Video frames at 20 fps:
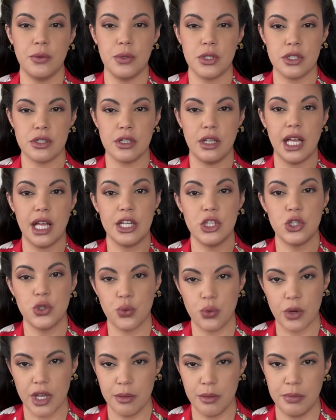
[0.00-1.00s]
which is a lot
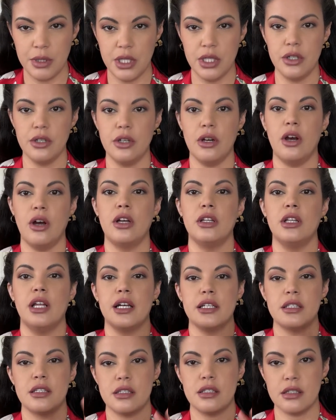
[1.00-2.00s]
drapier, a
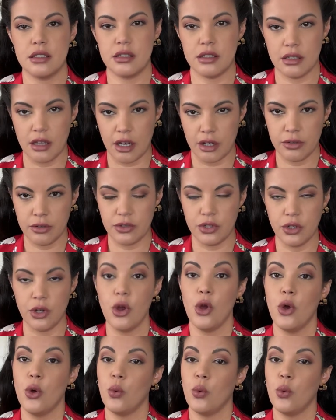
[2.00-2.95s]
lot softer,